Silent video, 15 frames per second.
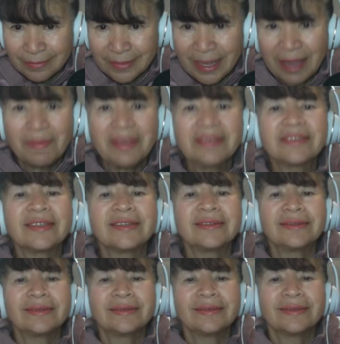I miss it.
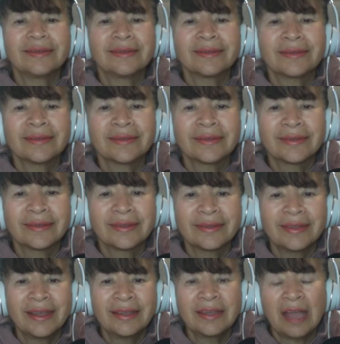
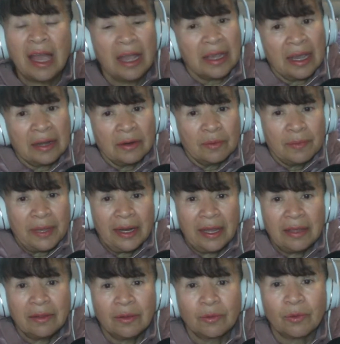I cannot be
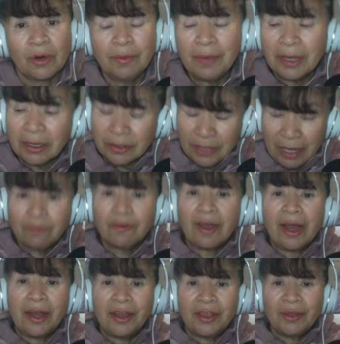late to work because they
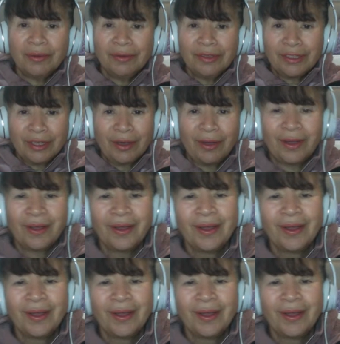fire you. So